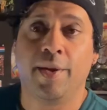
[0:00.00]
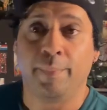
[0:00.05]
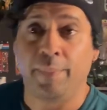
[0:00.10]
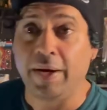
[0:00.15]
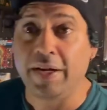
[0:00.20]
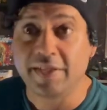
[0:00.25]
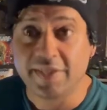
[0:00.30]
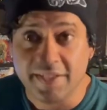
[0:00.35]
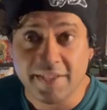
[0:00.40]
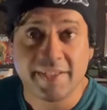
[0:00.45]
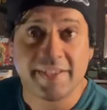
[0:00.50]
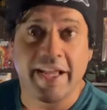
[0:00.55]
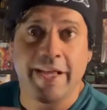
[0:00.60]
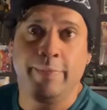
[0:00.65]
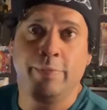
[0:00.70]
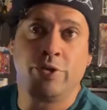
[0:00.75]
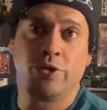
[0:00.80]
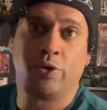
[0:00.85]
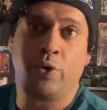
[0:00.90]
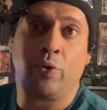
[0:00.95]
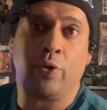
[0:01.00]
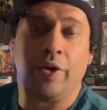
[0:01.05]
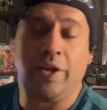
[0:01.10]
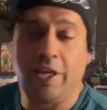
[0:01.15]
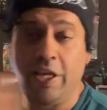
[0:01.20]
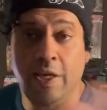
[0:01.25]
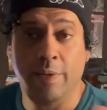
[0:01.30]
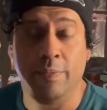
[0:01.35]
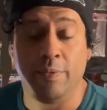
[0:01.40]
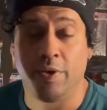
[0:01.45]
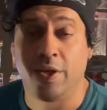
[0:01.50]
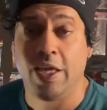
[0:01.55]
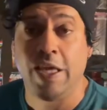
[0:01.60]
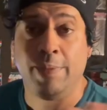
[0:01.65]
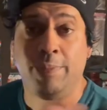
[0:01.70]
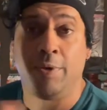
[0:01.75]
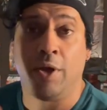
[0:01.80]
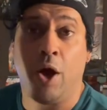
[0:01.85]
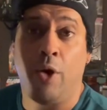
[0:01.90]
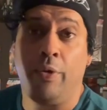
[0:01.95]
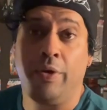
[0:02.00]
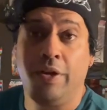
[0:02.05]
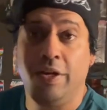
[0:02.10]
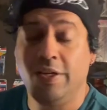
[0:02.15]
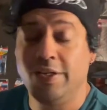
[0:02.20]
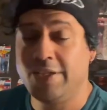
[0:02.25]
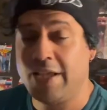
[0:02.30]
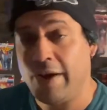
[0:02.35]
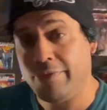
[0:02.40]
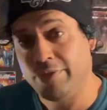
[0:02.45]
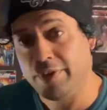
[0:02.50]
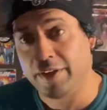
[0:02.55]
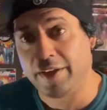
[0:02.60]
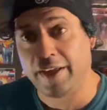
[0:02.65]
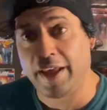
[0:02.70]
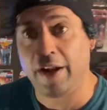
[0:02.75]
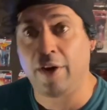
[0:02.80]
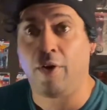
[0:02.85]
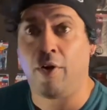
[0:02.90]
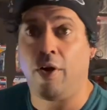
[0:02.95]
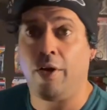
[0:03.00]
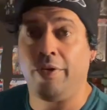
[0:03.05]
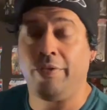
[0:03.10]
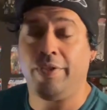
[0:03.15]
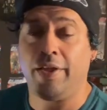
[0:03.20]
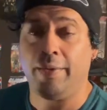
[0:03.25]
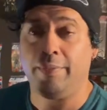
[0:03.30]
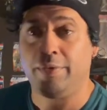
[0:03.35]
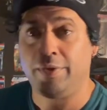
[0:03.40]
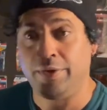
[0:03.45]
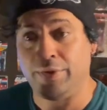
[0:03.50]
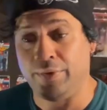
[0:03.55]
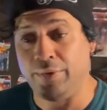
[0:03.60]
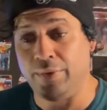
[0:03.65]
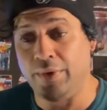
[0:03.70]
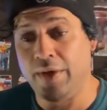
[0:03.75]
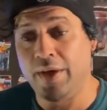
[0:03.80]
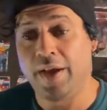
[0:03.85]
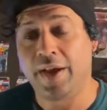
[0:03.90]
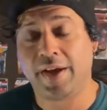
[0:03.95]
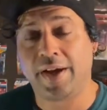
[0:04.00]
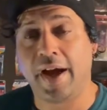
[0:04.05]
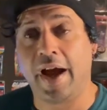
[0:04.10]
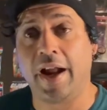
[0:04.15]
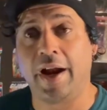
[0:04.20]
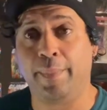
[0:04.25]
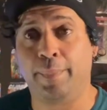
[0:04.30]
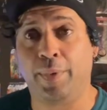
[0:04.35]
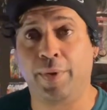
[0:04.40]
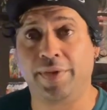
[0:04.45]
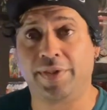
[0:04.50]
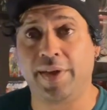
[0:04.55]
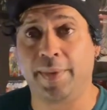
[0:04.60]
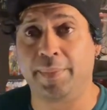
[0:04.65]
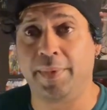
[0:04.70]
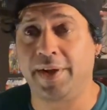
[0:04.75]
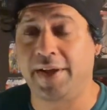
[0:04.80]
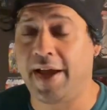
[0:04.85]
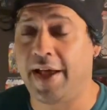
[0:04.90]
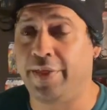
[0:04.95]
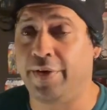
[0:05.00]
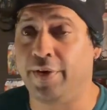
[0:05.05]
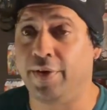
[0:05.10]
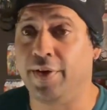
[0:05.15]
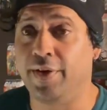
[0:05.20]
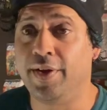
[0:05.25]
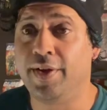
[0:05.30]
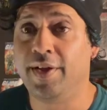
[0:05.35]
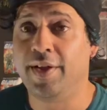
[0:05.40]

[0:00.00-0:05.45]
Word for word: But it's the same story, keep, keep going. You just have to get all of them to kind of put them together.